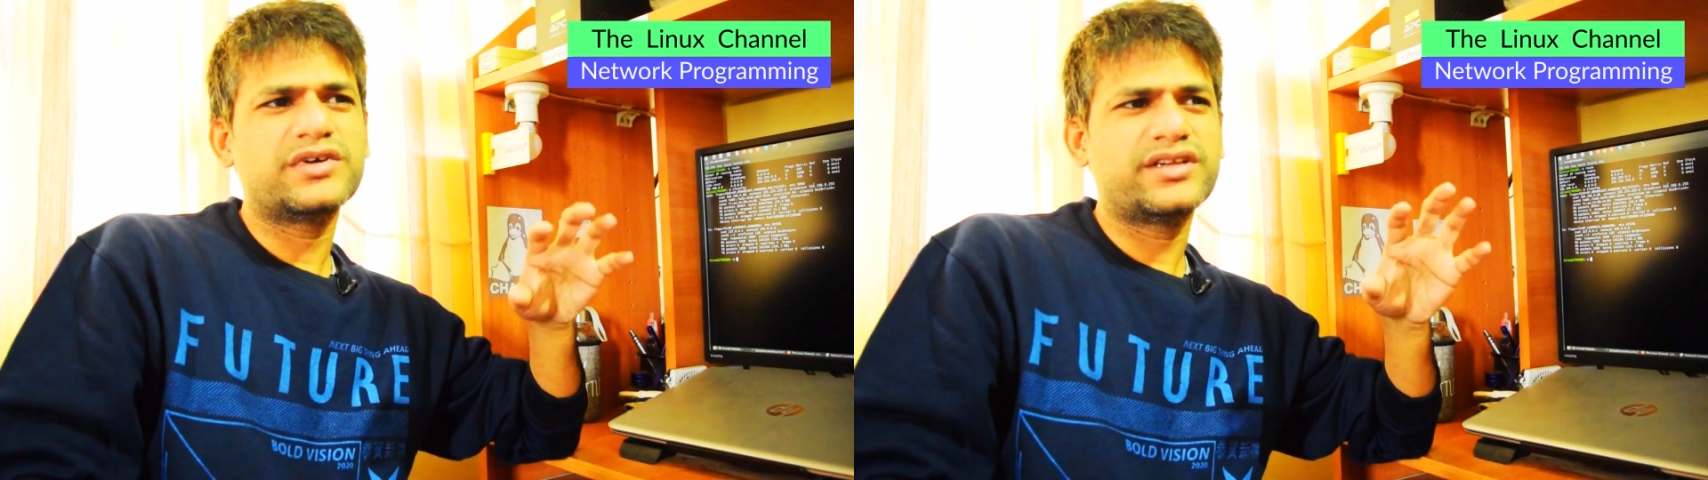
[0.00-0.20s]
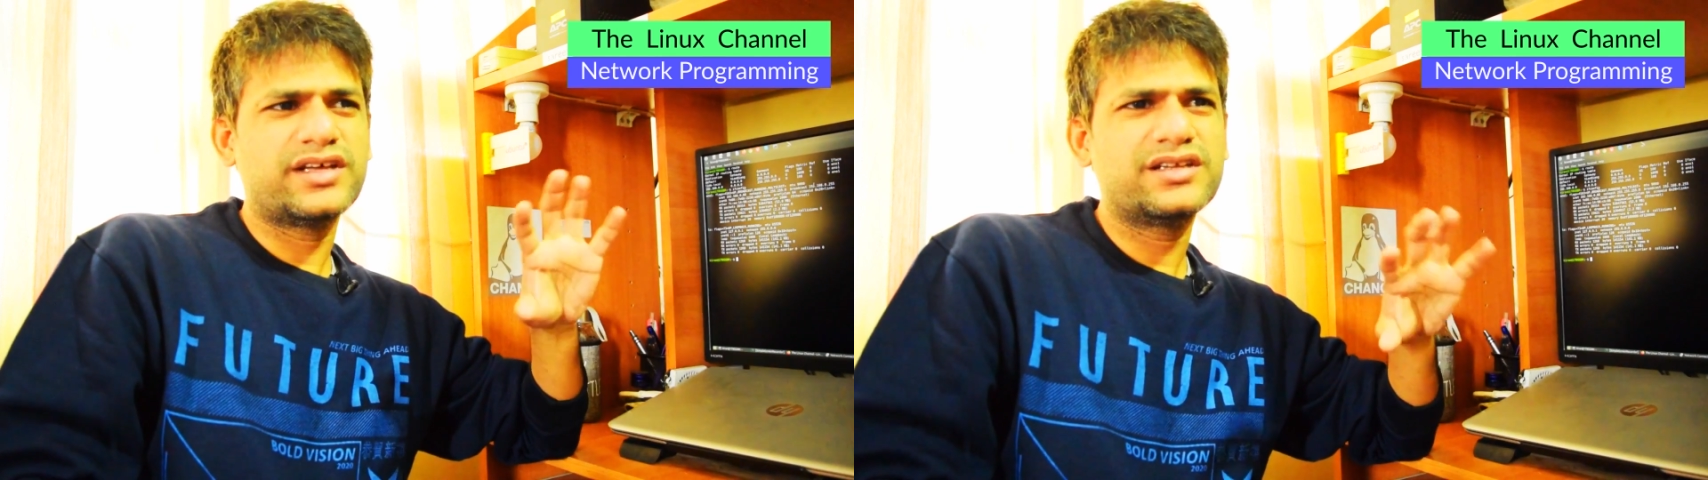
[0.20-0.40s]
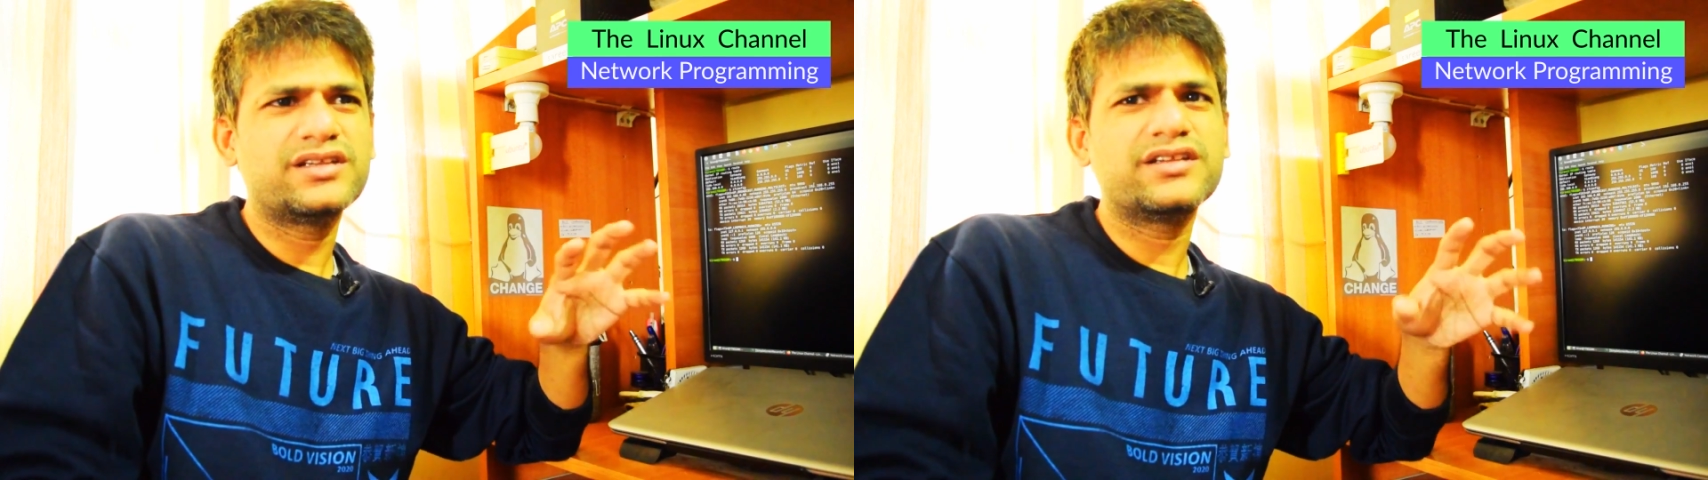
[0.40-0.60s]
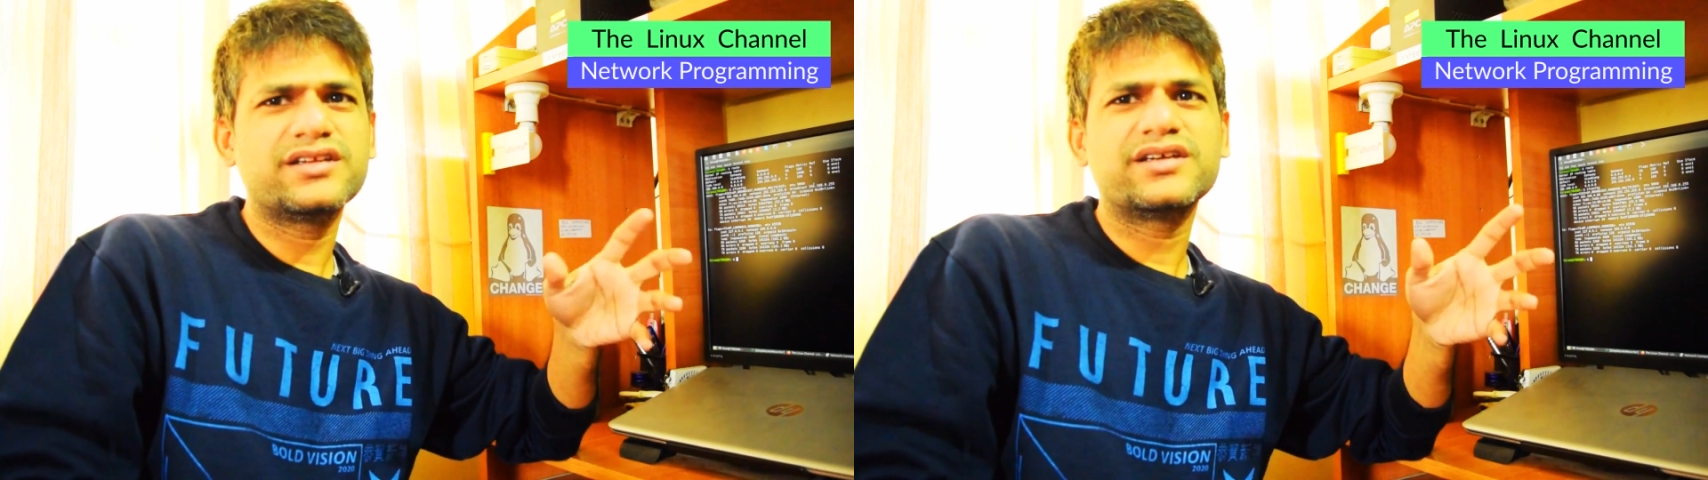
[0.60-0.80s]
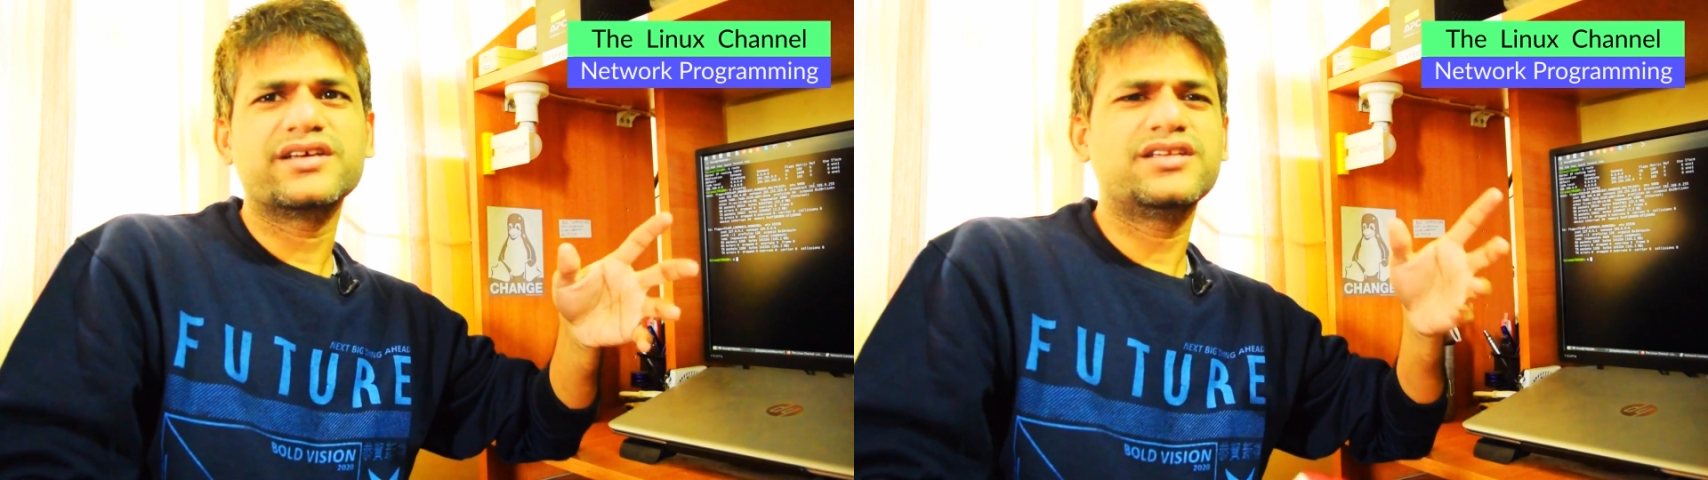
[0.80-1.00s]
but other than
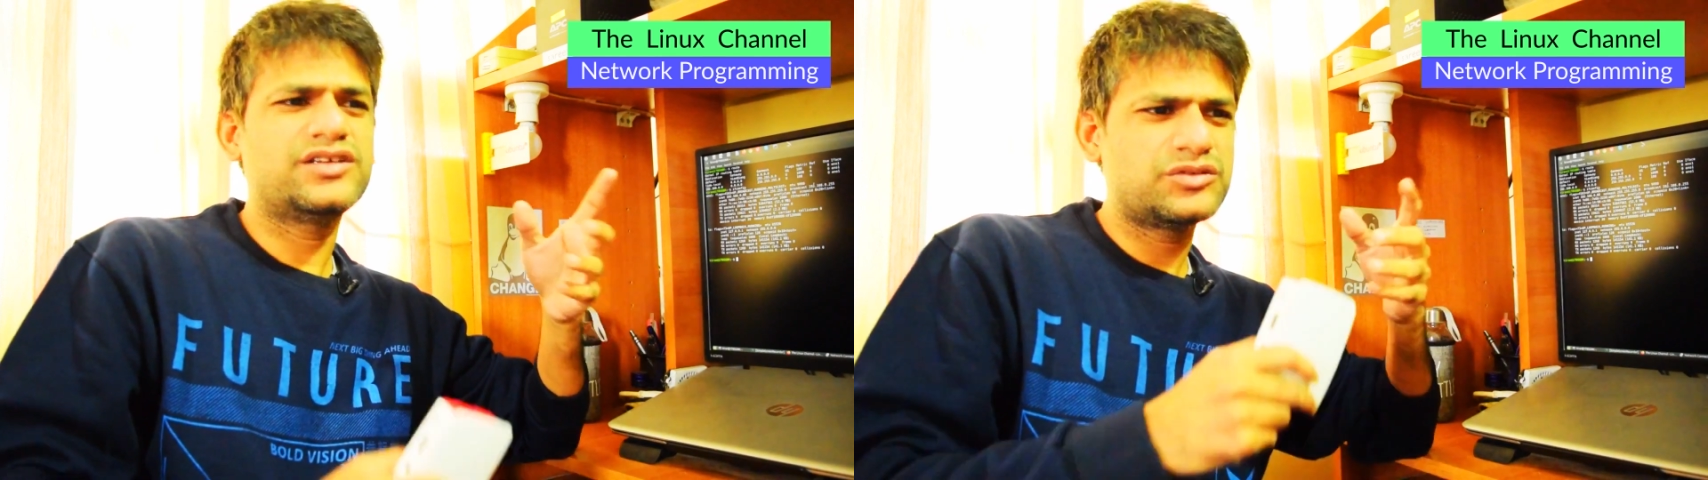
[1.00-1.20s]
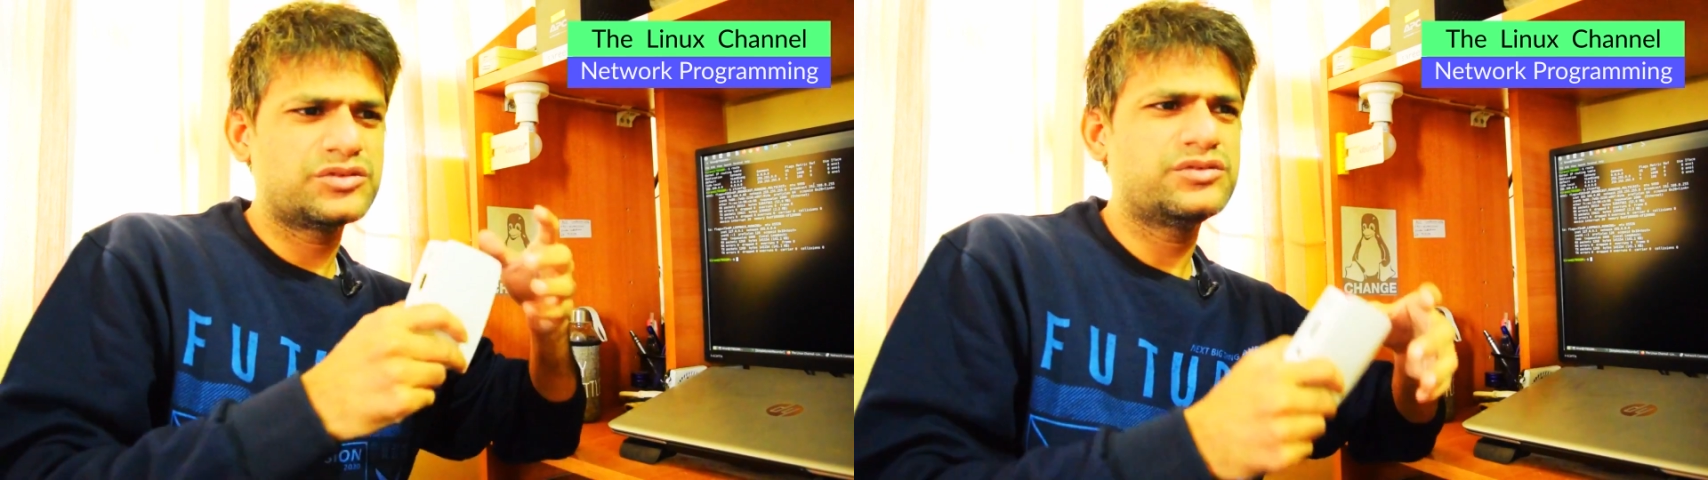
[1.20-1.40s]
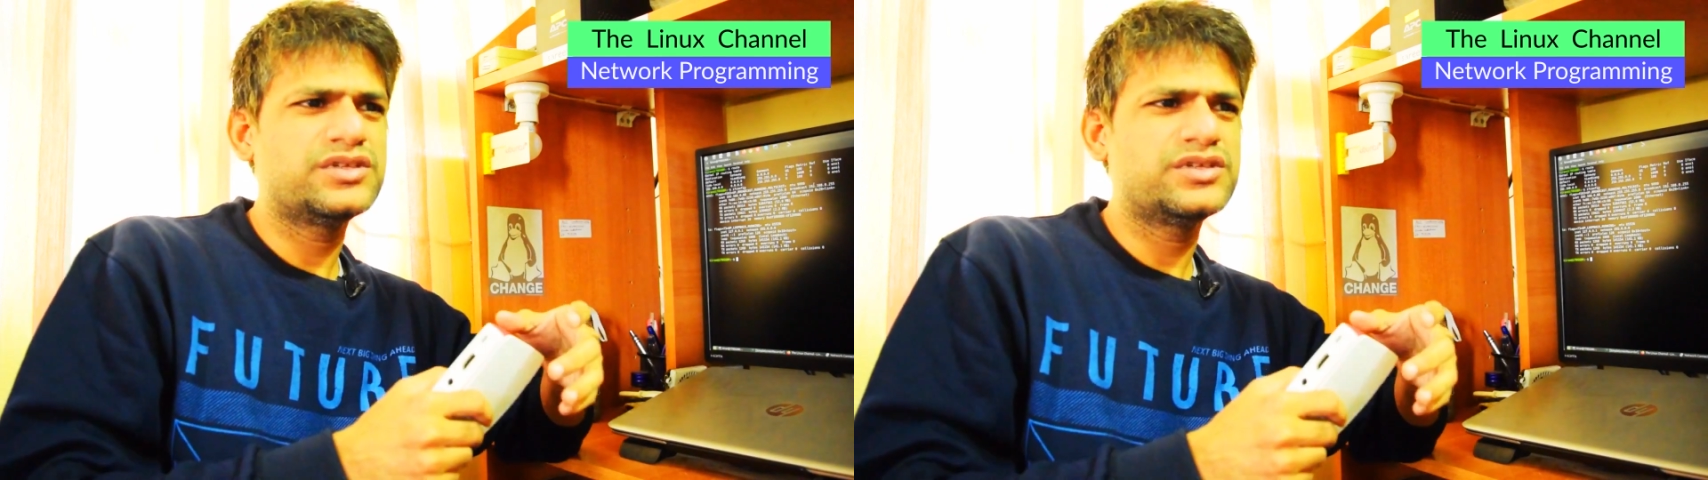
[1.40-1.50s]
that, either you do